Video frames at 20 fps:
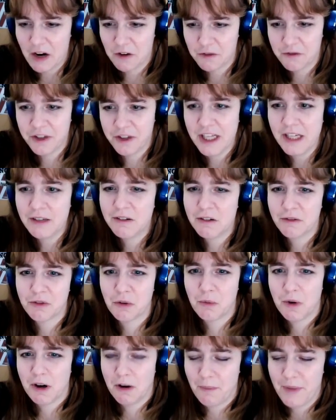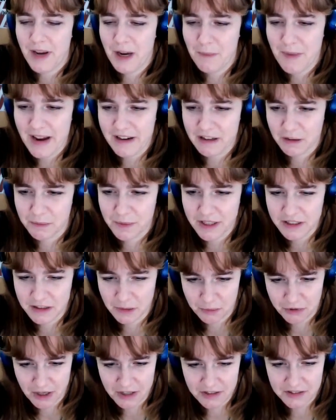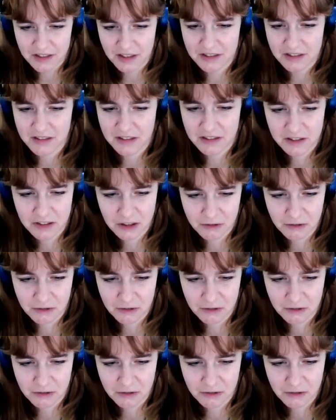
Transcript: a view of the world being made up into processes